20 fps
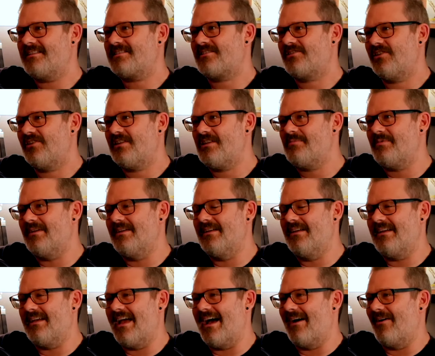clearly been
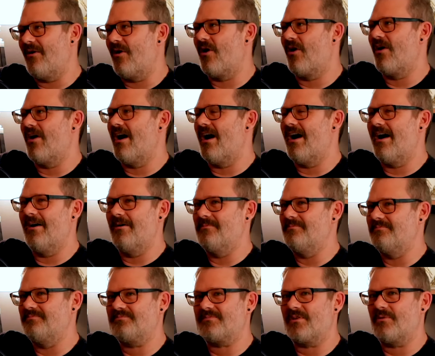yeah or
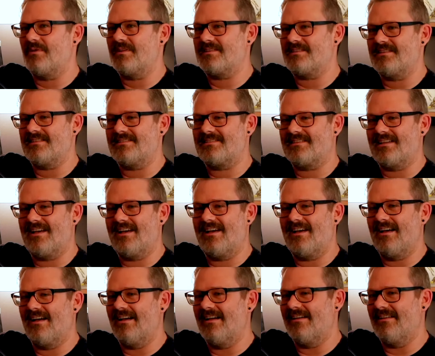um, what is it?
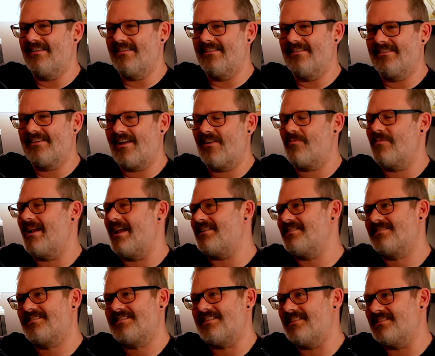Uh, government
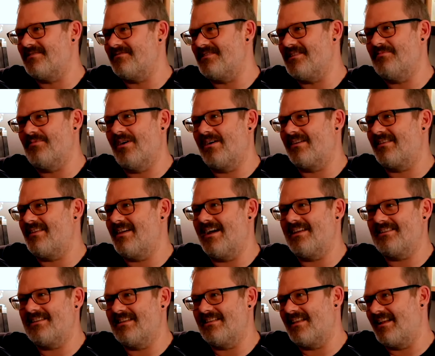agencies have debunked the
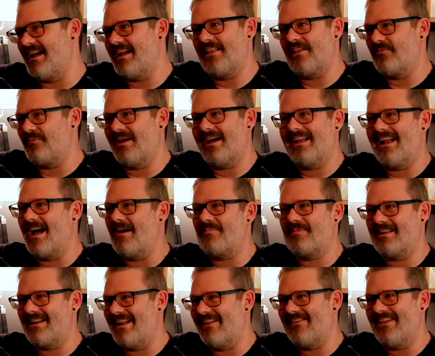idea that anything bad
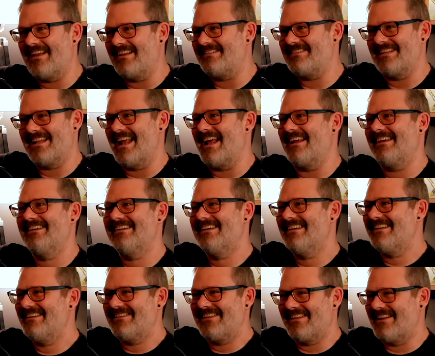happened in LA today.
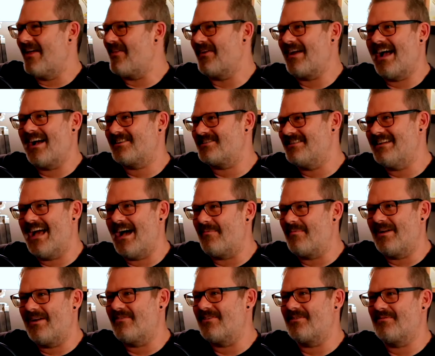That nothing actually
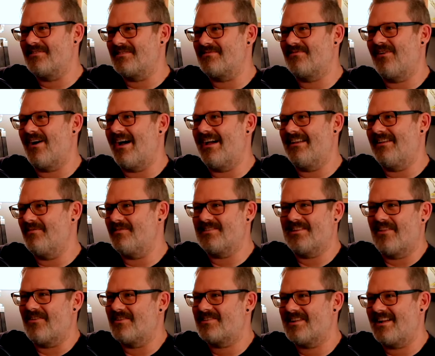happened. Everything was fine. It was
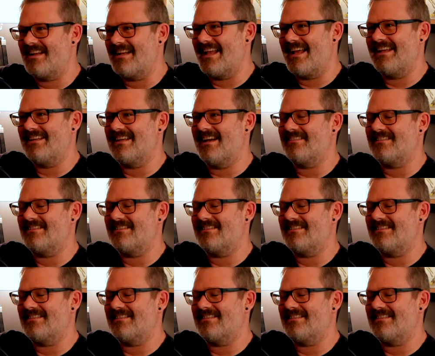another sunny day. So it's